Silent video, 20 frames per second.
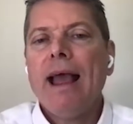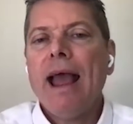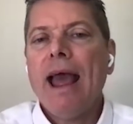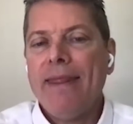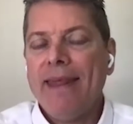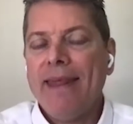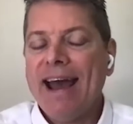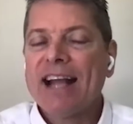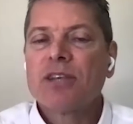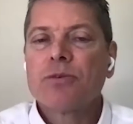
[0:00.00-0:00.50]

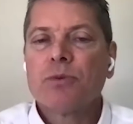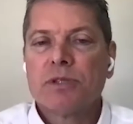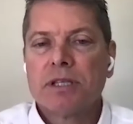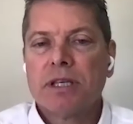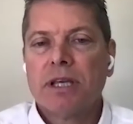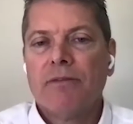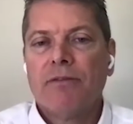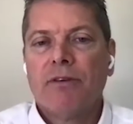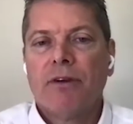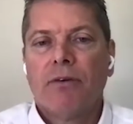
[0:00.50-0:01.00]
And that's what's
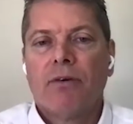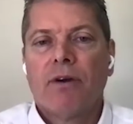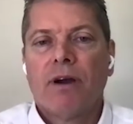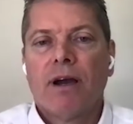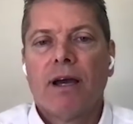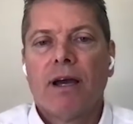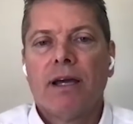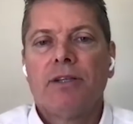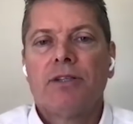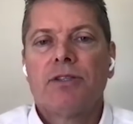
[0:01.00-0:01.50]
giving
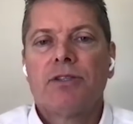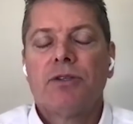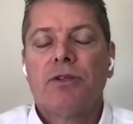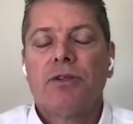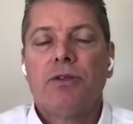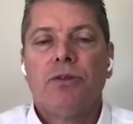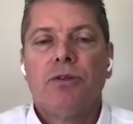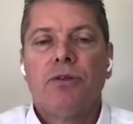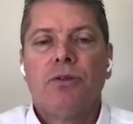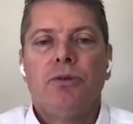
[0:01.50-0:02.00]
rise
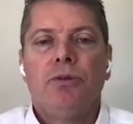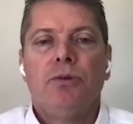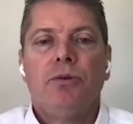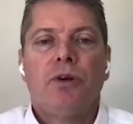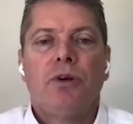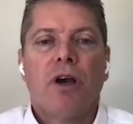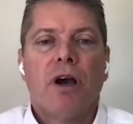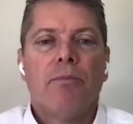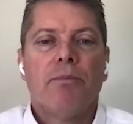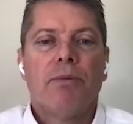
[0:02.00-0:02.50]
to
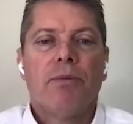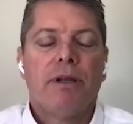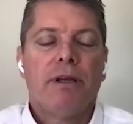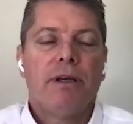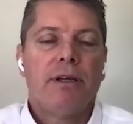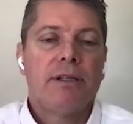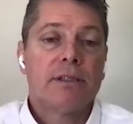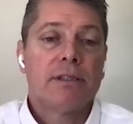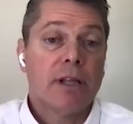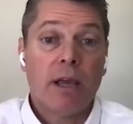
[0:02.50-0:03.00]

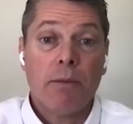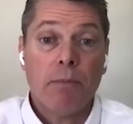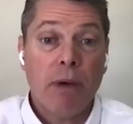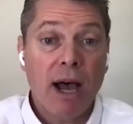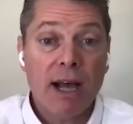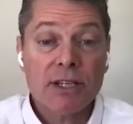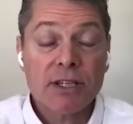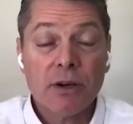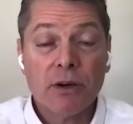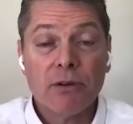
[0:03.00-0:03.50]
companies like
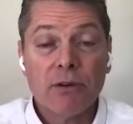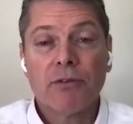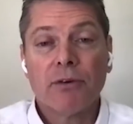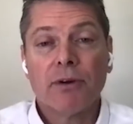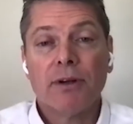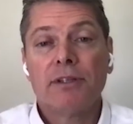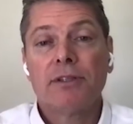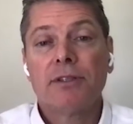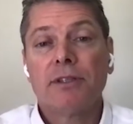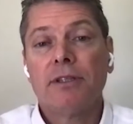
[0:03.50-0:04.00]
POSCO,
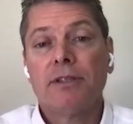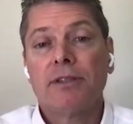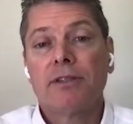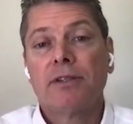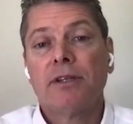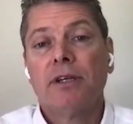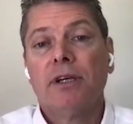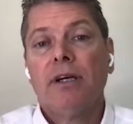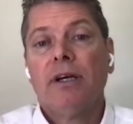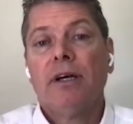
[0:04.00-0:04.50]
for
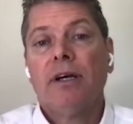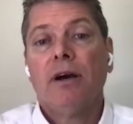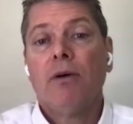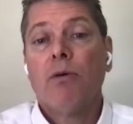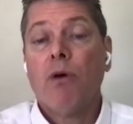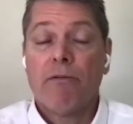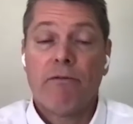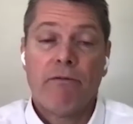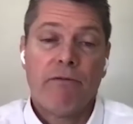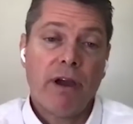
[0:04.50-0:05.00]
instance,
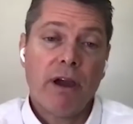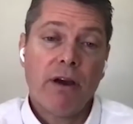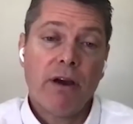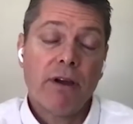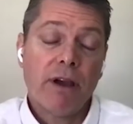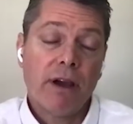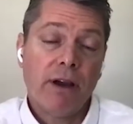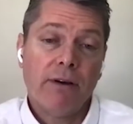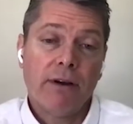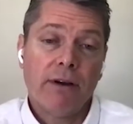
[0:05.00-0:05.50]
who have
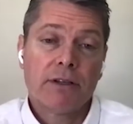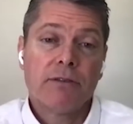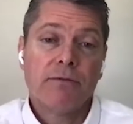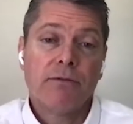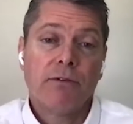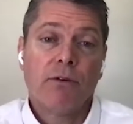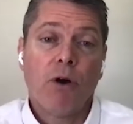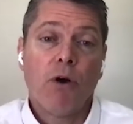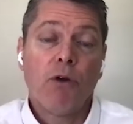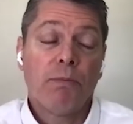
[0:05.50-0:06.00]
very
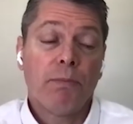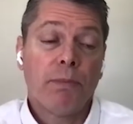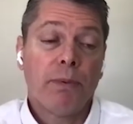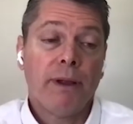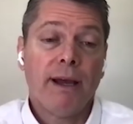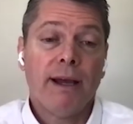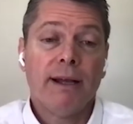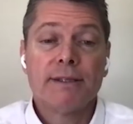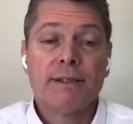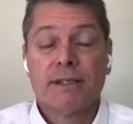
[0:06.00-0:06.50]
aggressive growth
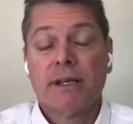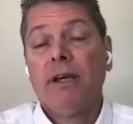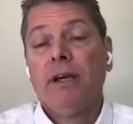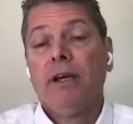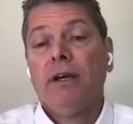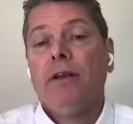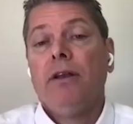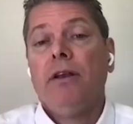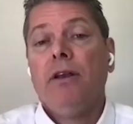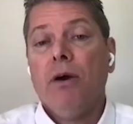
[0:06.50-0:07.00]
plans,
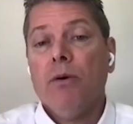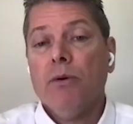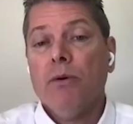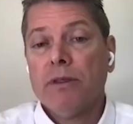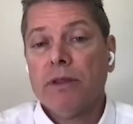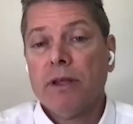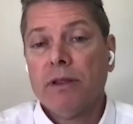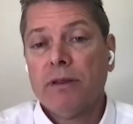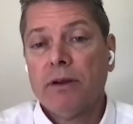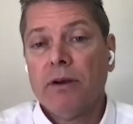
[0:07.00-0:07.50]

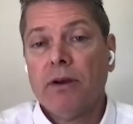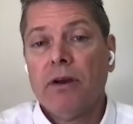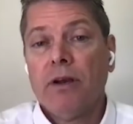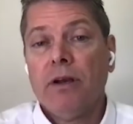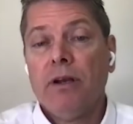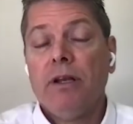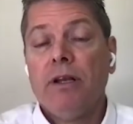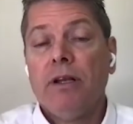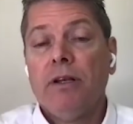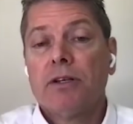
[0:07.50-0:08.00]
knowing that they're going to
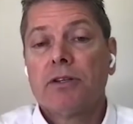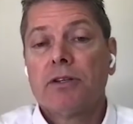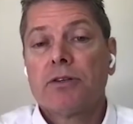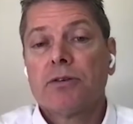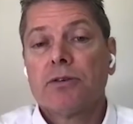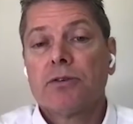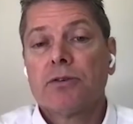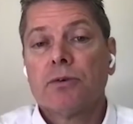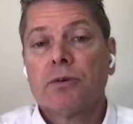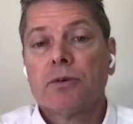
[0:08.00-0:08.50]
need
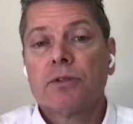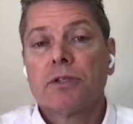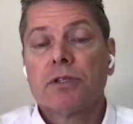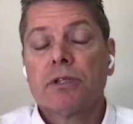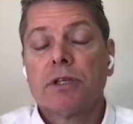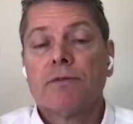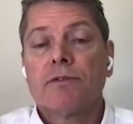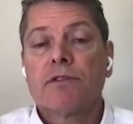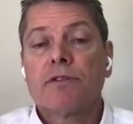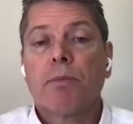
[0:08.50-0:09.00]
additional
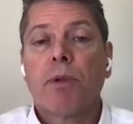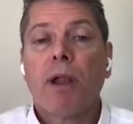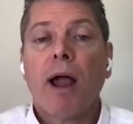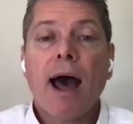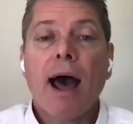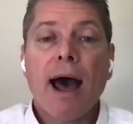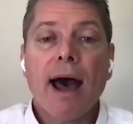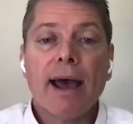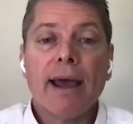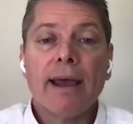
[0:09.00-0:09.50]
sources of
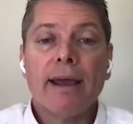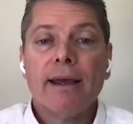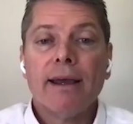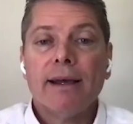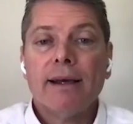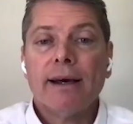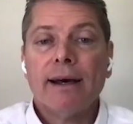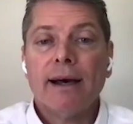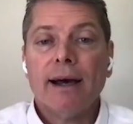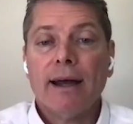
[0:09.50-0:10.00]
supply,
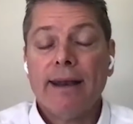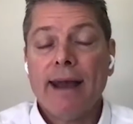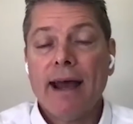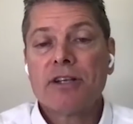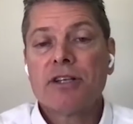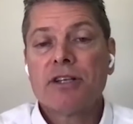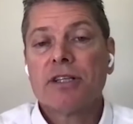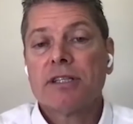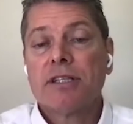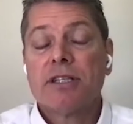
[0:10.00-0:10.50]

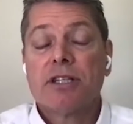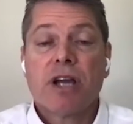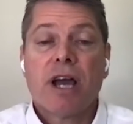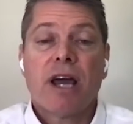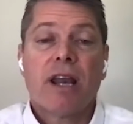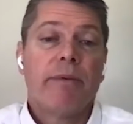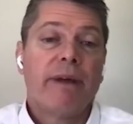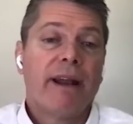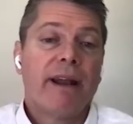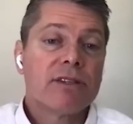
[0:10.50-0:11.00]
not just in
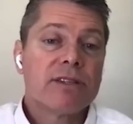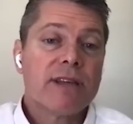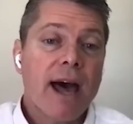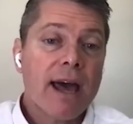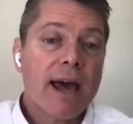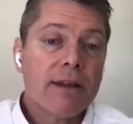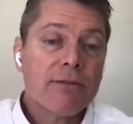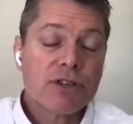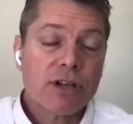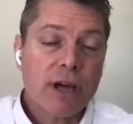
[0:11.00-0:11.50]
China, but
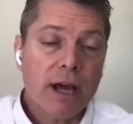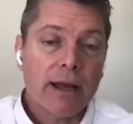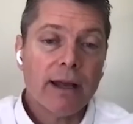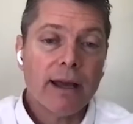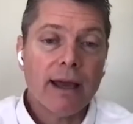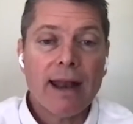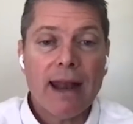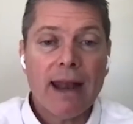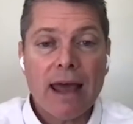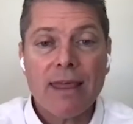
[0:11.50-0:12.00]
outside of China.
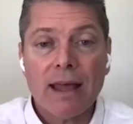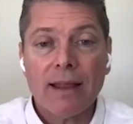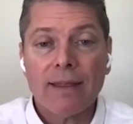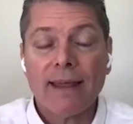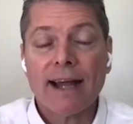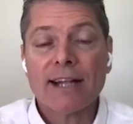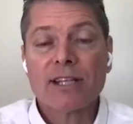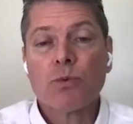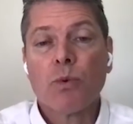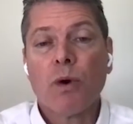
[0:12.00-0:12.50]
And I think
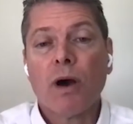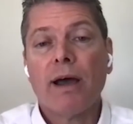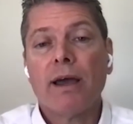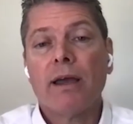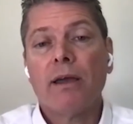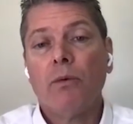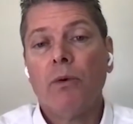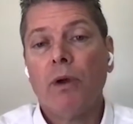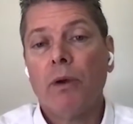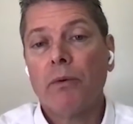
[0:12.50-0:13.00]
that's
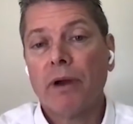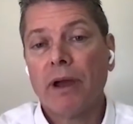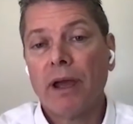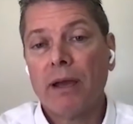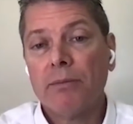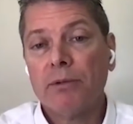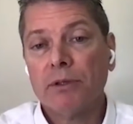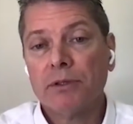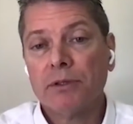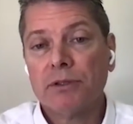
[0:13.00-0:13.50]
why we were
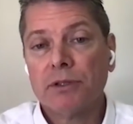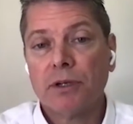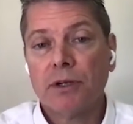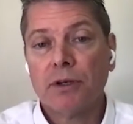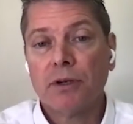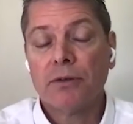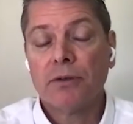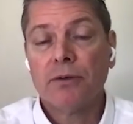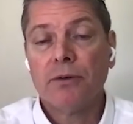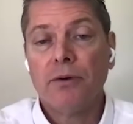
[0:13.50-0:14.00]
able to
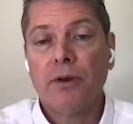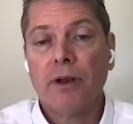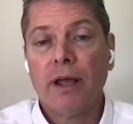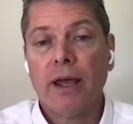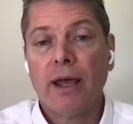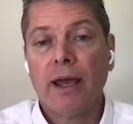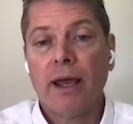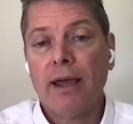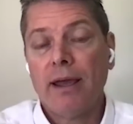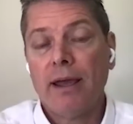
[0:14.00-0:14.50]
conclude
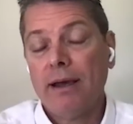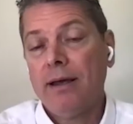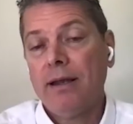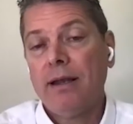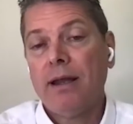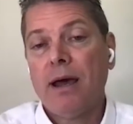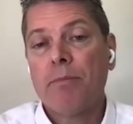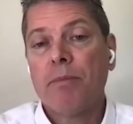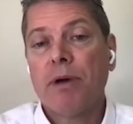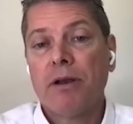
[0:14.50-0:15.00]
a
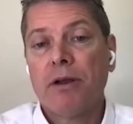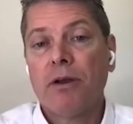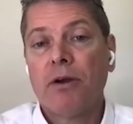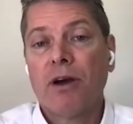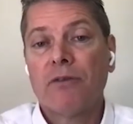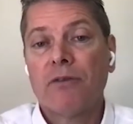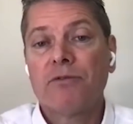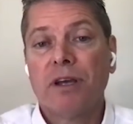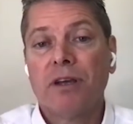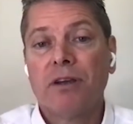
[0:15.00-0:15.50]
non-binding
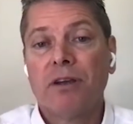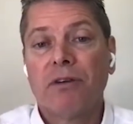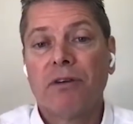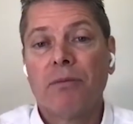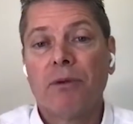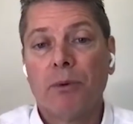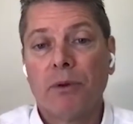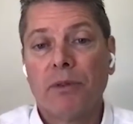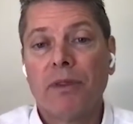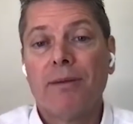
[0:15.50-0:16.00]
offtake
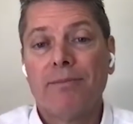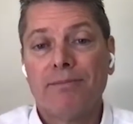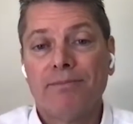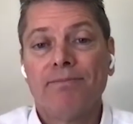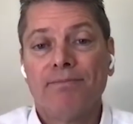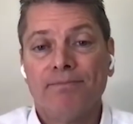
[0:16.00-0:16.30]
agreement with them.